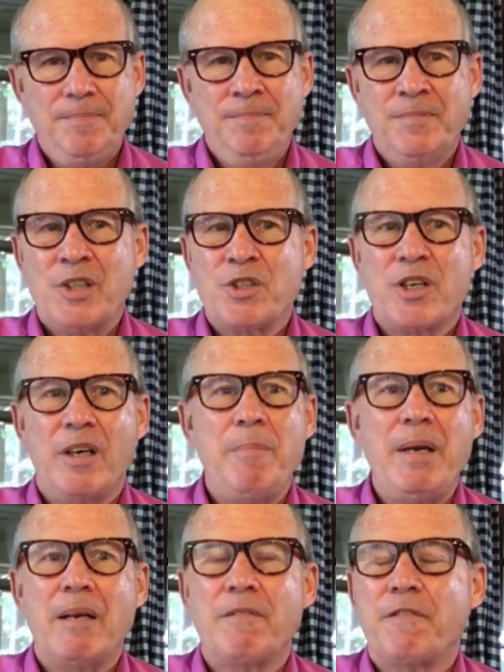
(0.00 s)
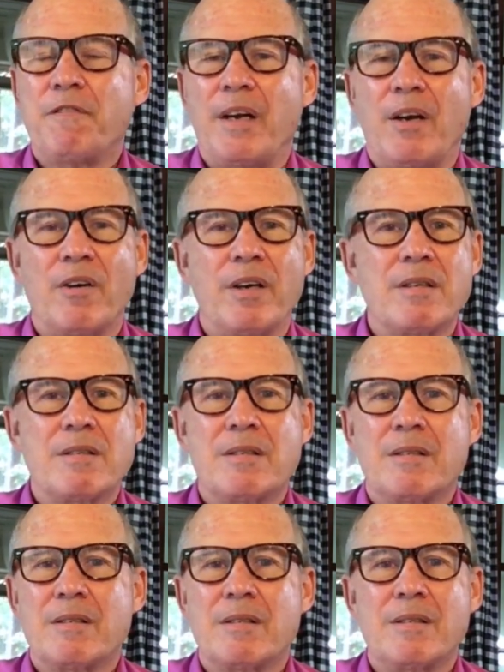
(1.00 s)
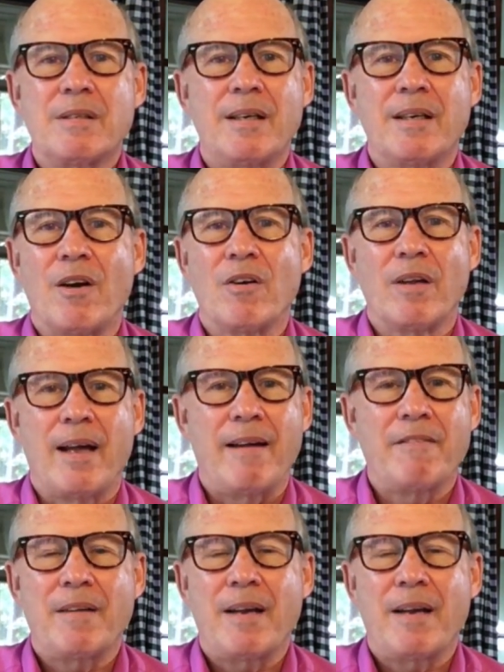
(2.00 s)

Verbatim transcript: there's going to be unfairness in our life.